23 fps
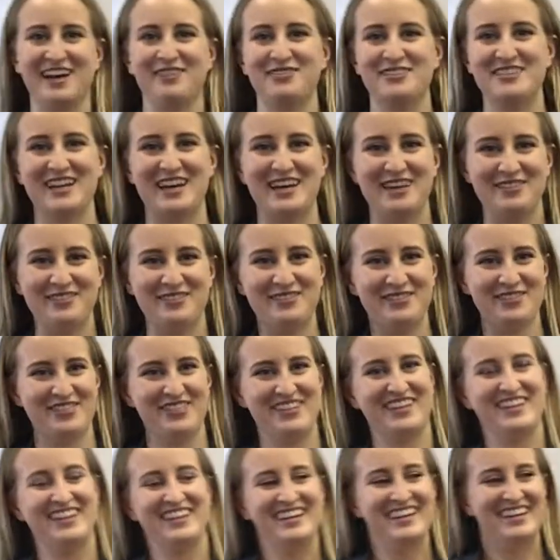I was kind
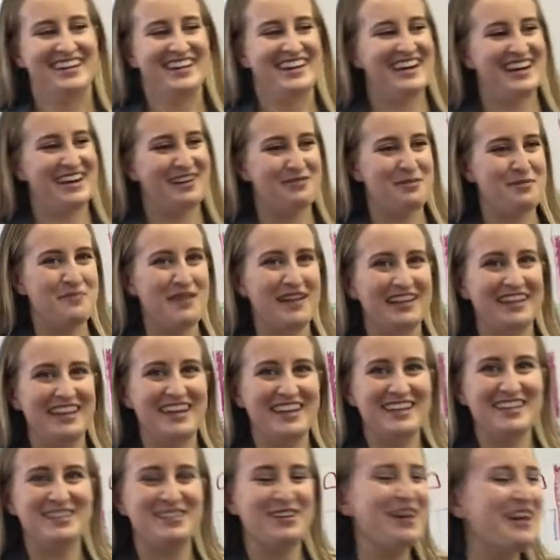of
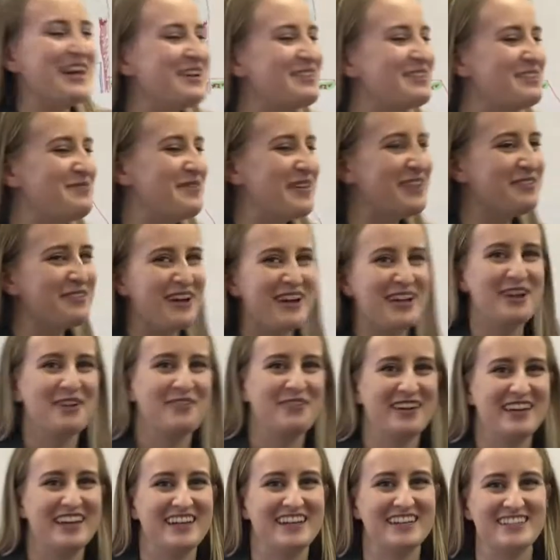rebellious, so I'd be running
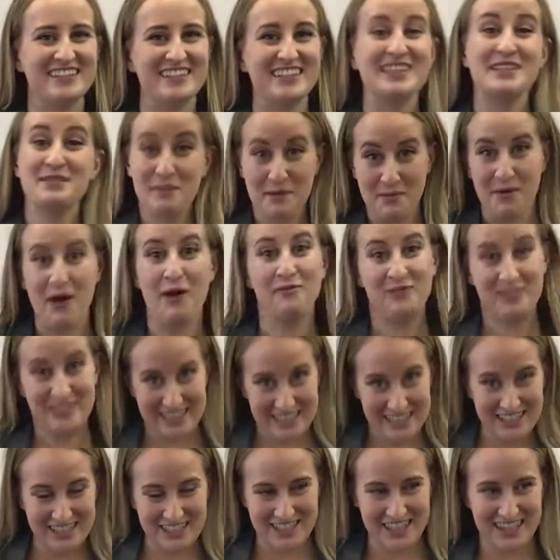over here because my mom was
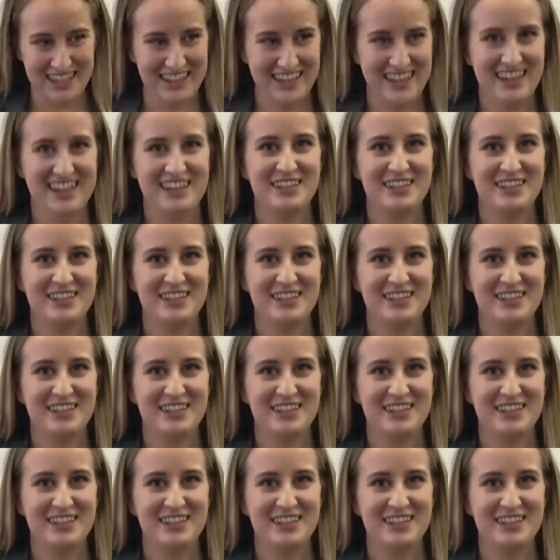teaching,